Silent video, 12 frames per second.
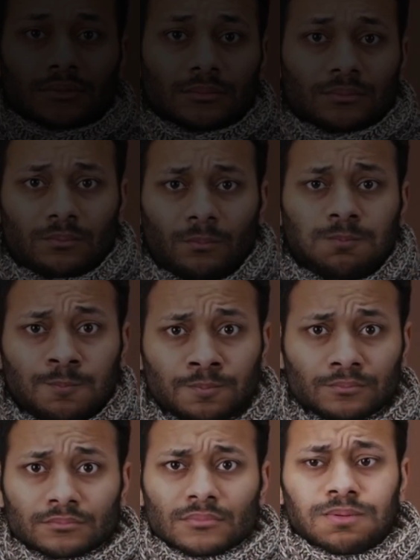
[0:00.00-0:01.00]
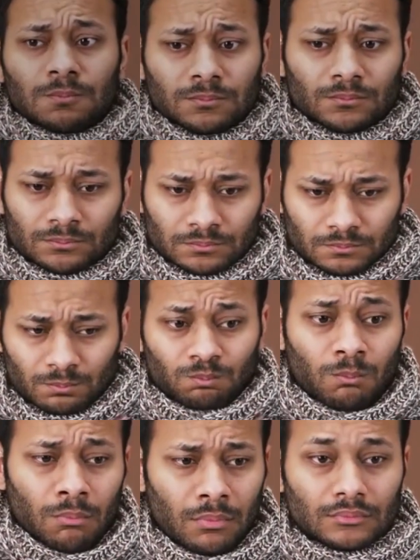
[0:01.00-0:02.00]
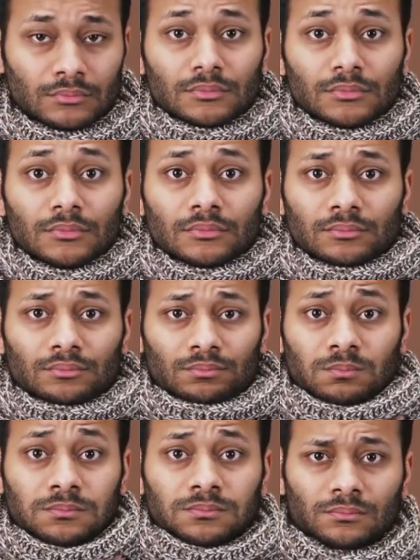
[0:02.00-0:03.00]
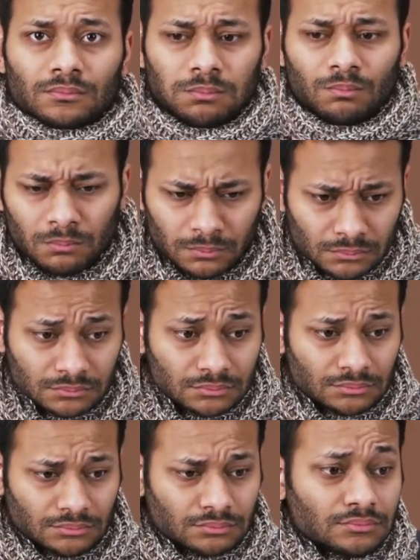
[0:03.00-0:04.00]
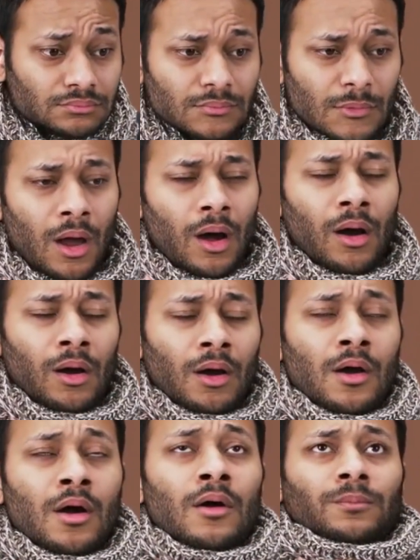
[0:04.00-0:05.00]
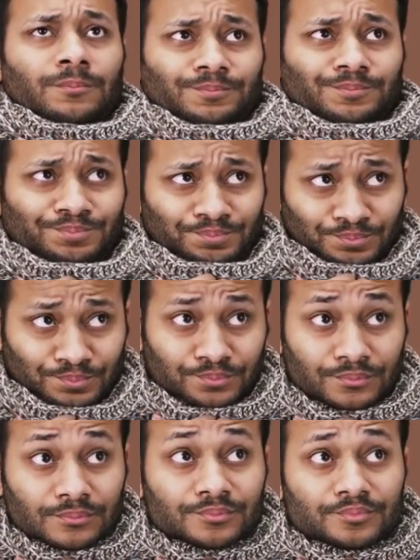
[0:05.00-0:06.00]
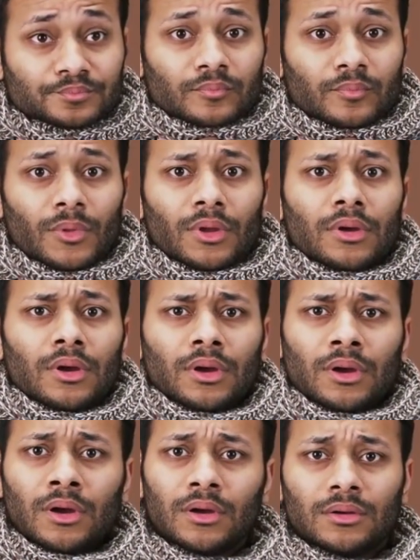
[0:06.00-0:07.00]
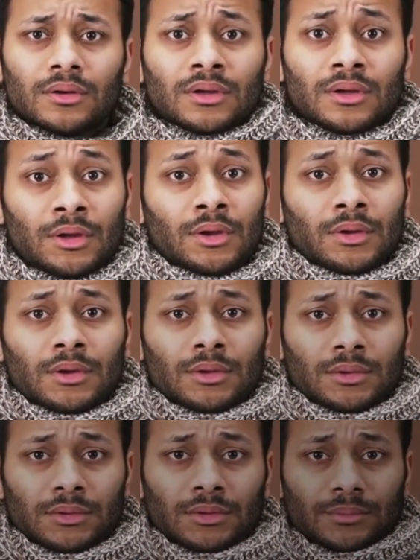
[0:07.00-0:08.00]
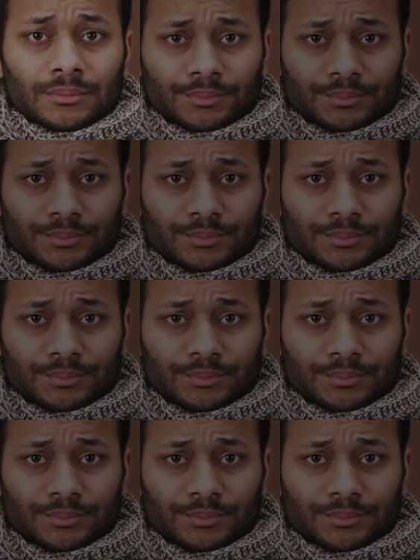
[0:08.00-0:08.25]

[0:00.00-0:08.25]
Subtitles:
Acid reflux can irritate the throat. Common symptoms include sore throat, hoarse voice, and the sensation of a lump in your